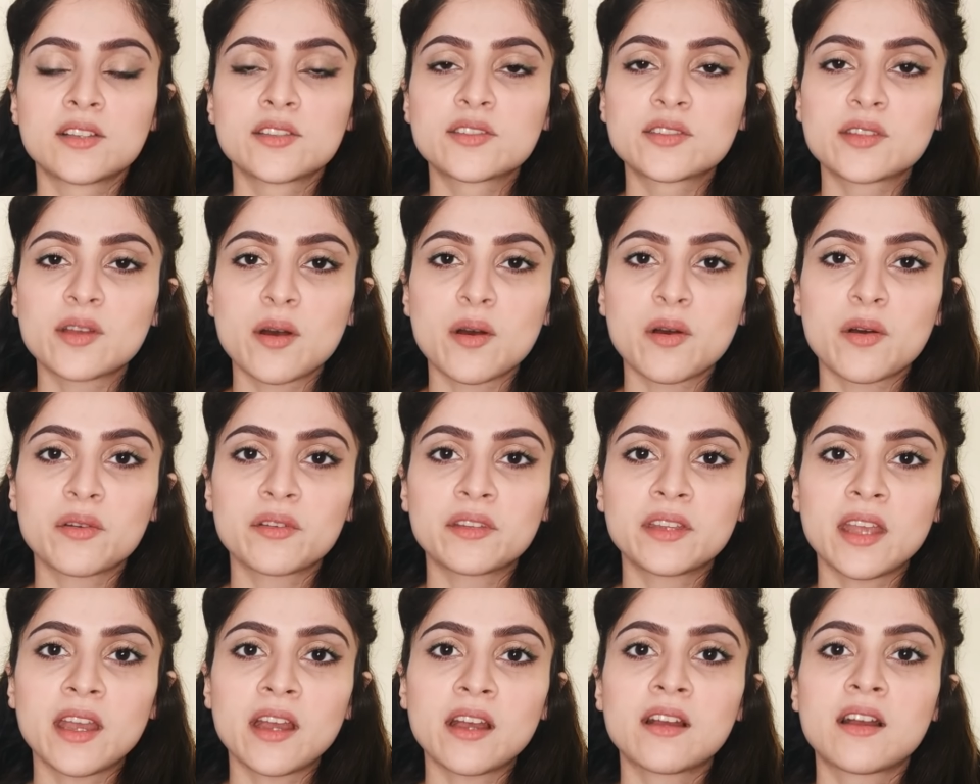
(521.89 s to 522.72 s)

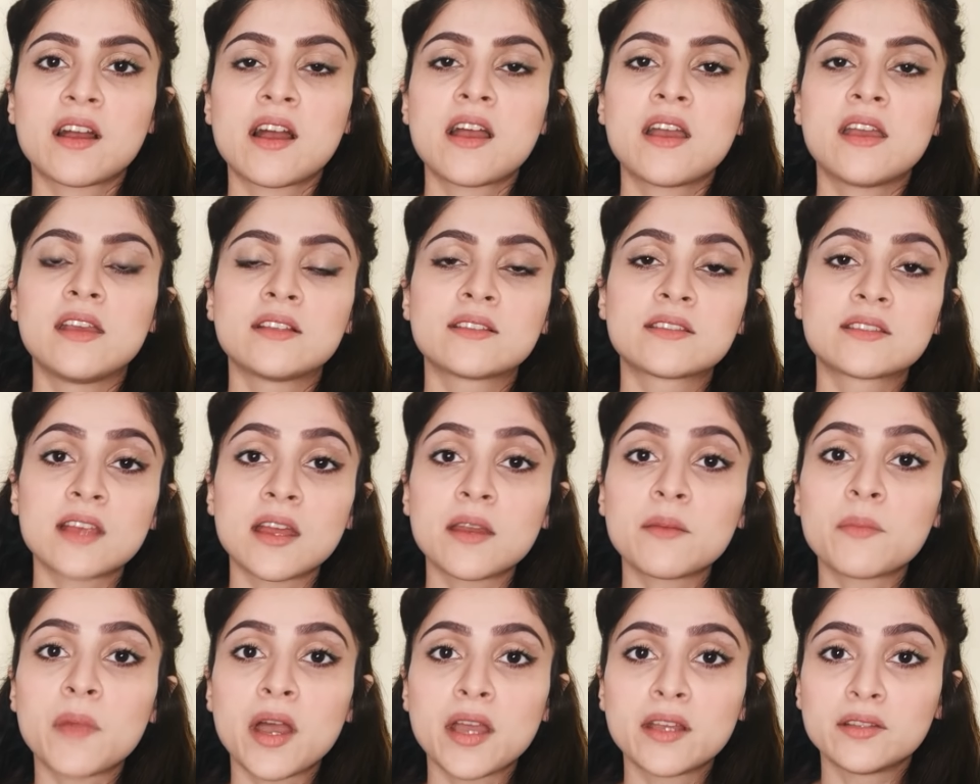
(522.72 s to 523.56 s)
So yeah, I
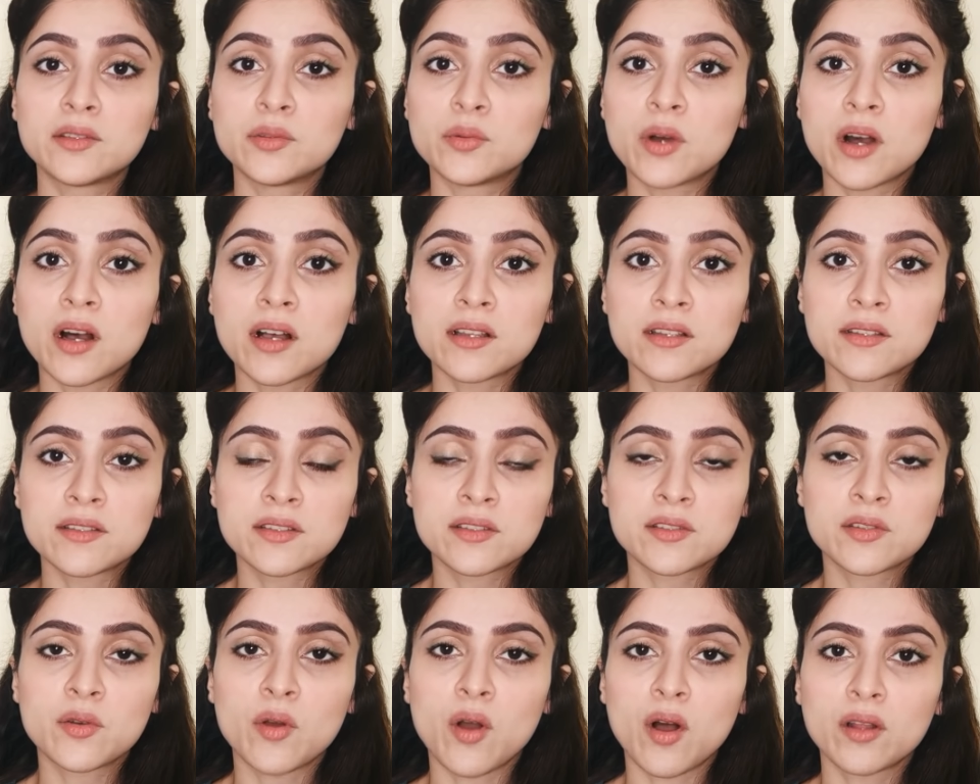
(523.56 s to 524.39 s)
send my
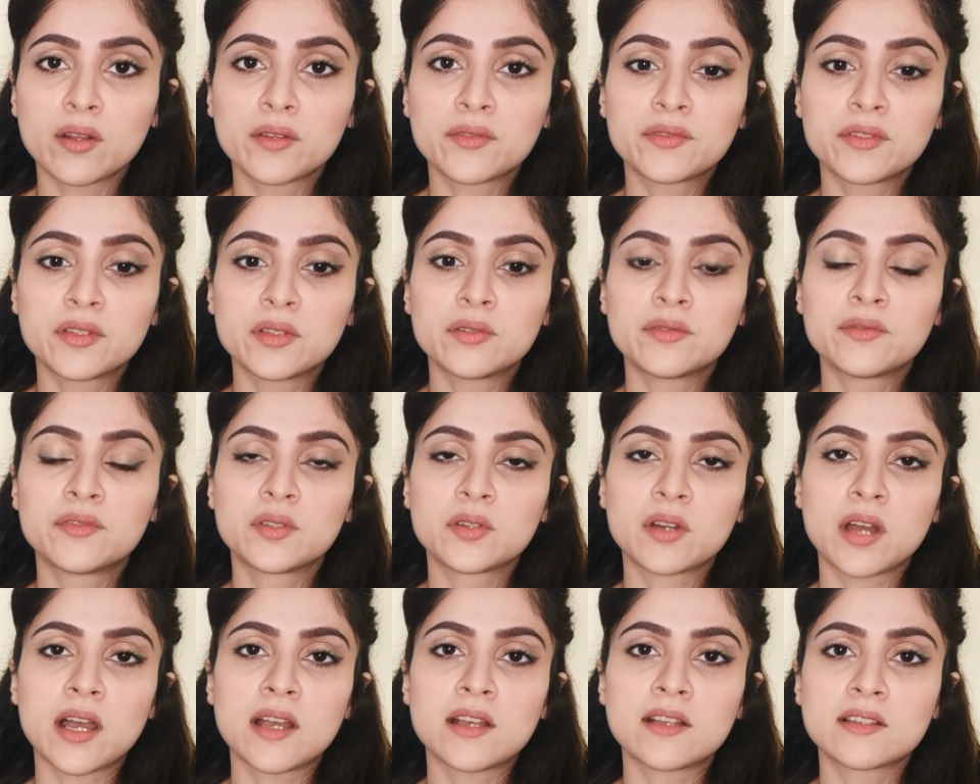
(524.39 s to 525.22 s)
duas to all of you if
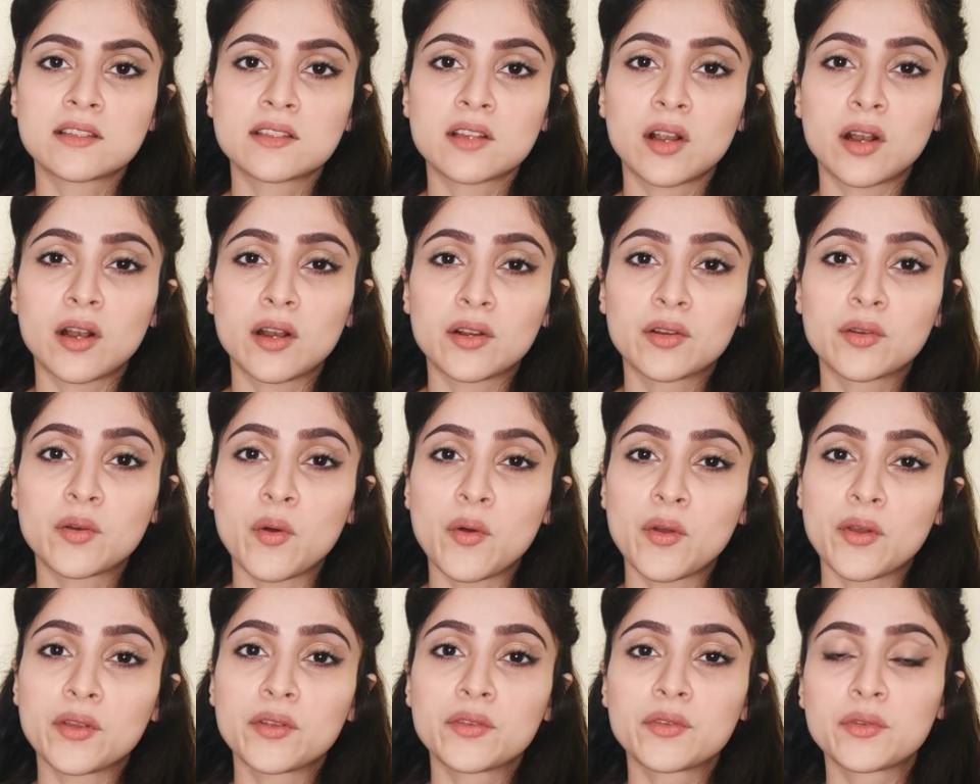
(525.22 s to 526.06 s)
you guys are
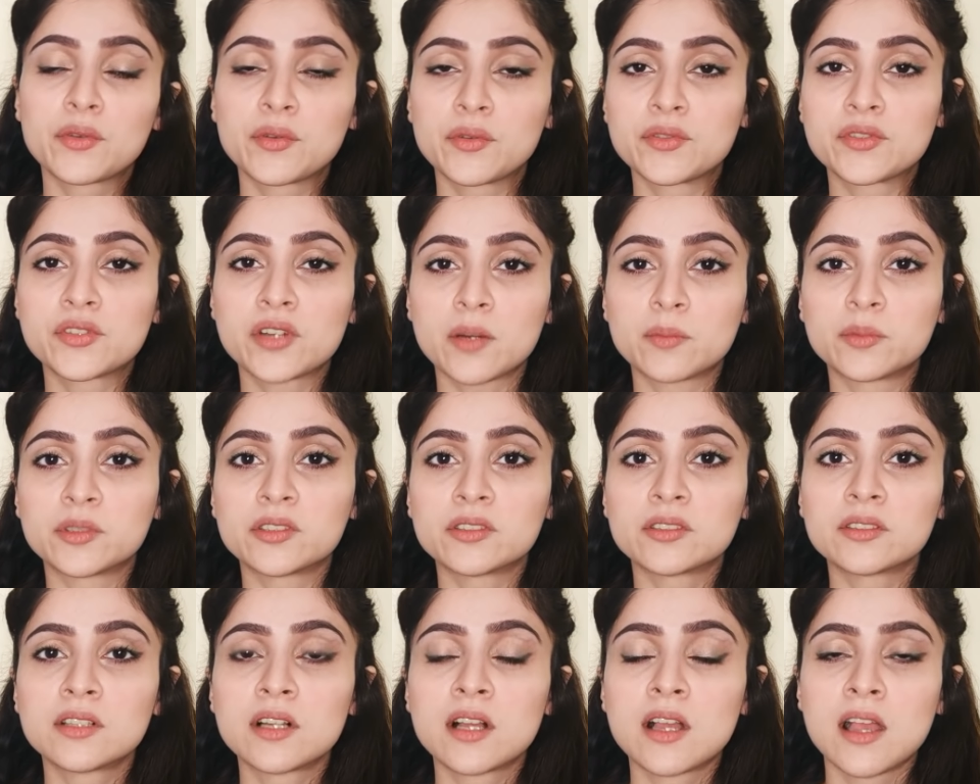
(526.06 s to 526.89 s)
going through
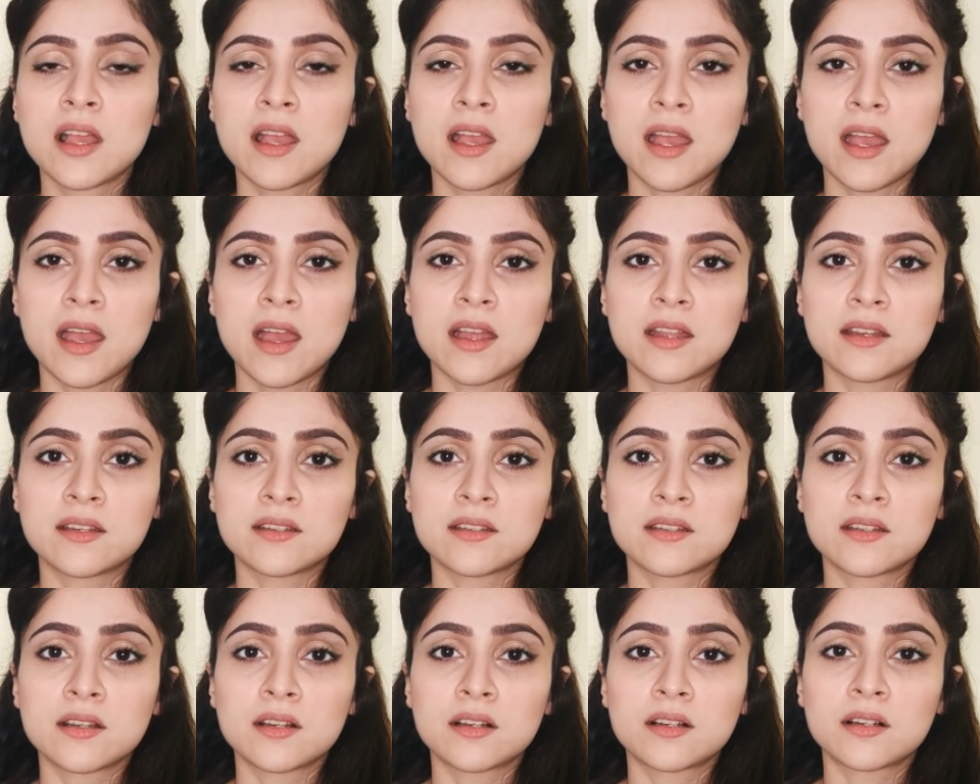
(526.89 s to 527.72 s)
trouble.
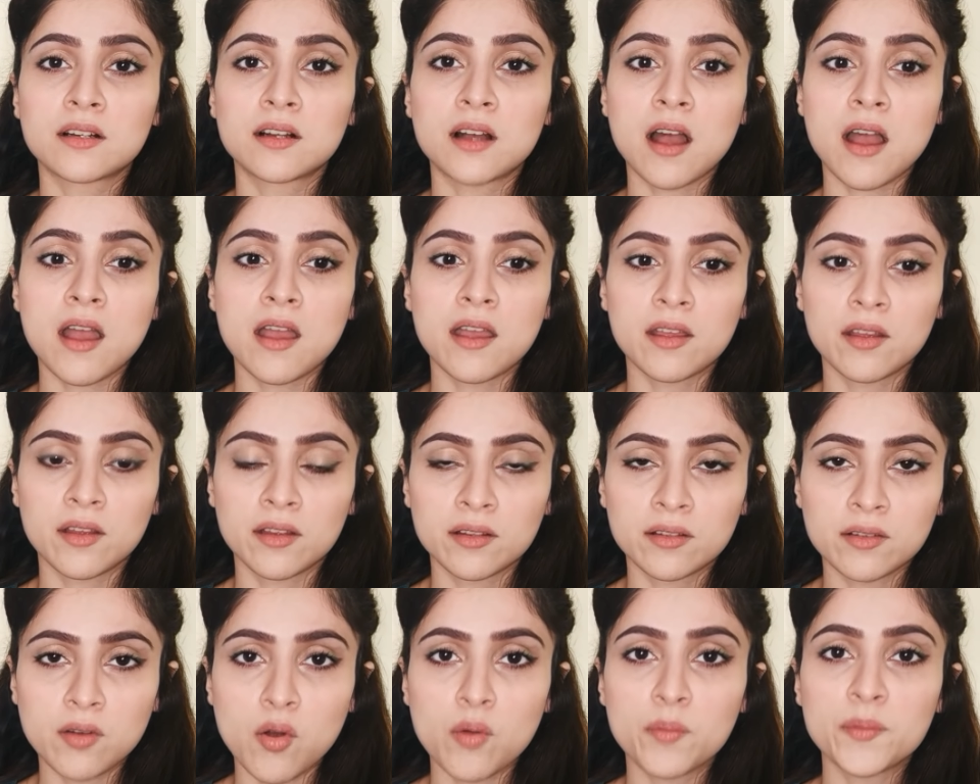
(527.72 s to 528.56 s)
And
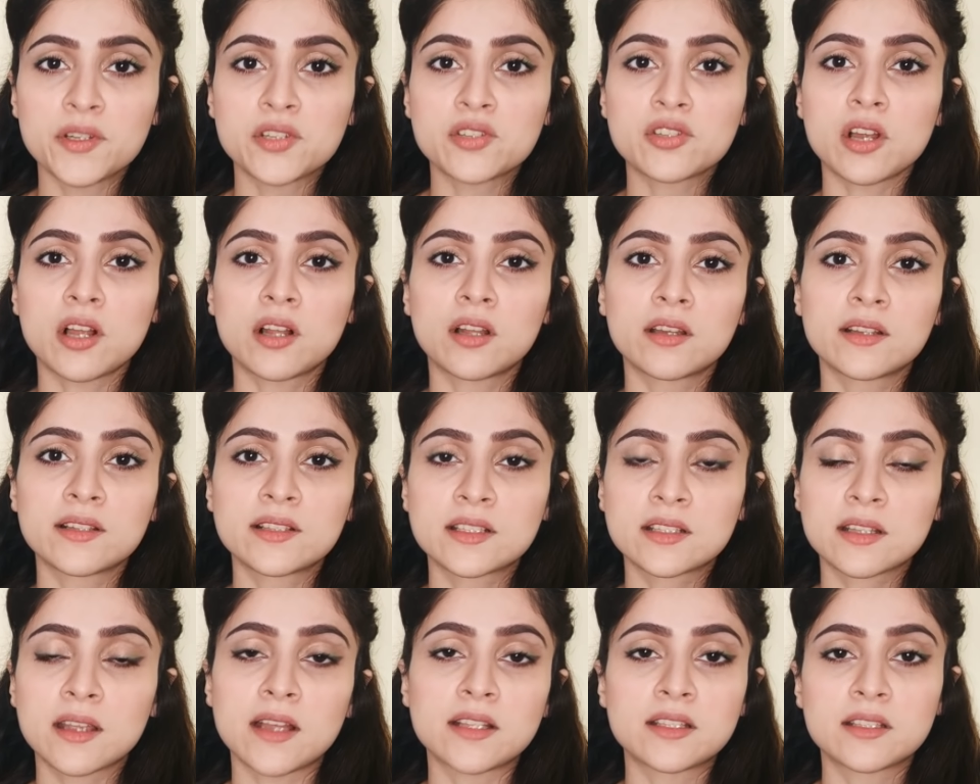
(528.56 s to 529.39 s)
I hope inshallah
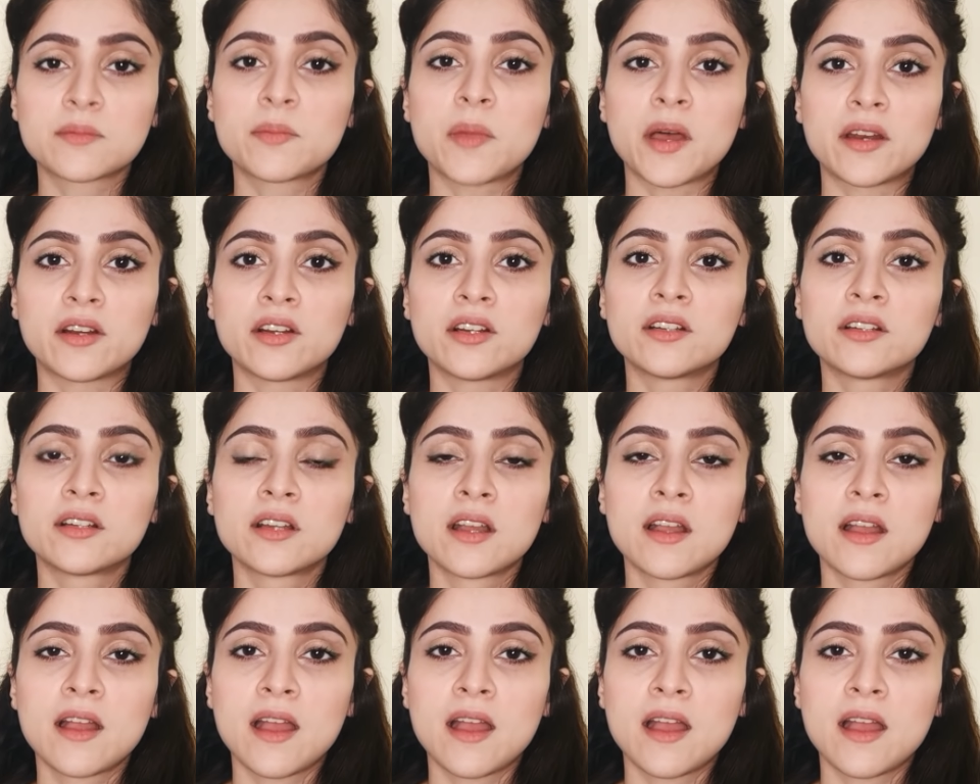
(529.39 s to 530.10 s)
it gets better.